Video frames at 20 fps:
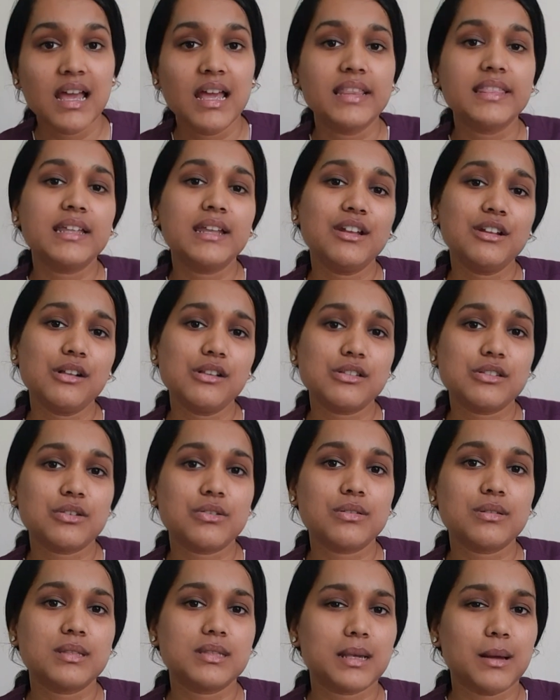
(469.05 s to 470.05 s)
then
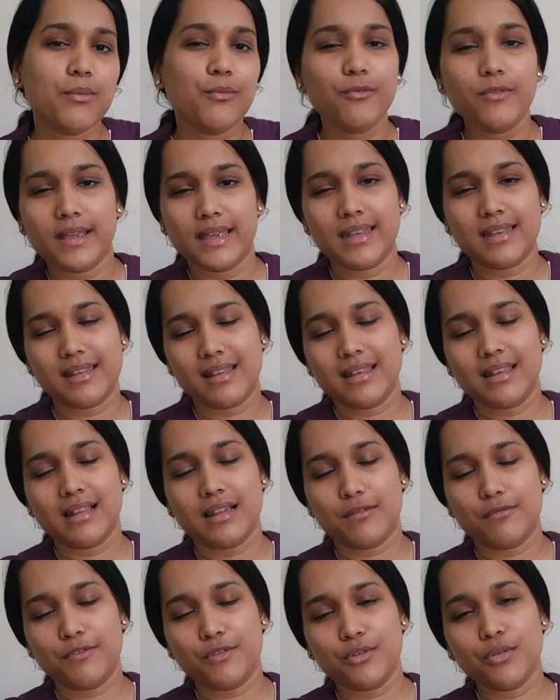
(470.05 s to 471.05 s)
also somewhere in
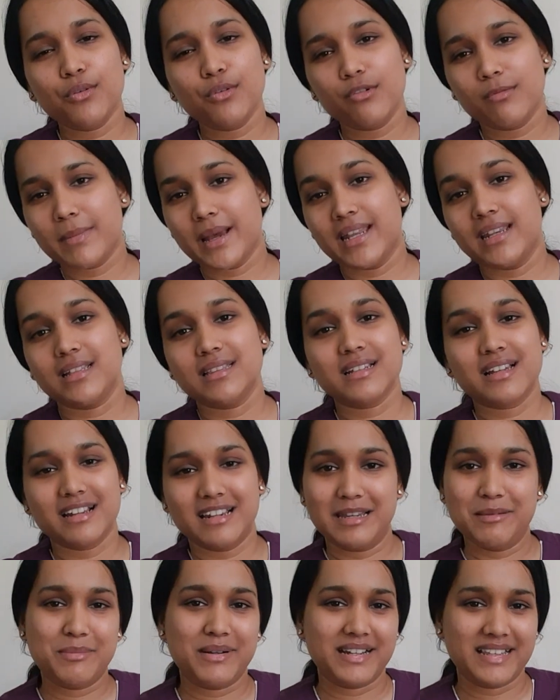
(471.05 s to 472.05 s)
life mehnat
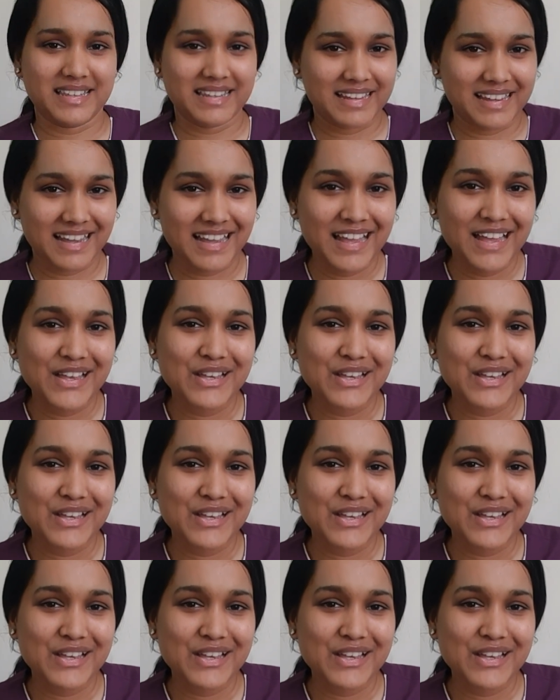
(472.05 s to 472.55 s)
karni padti hai.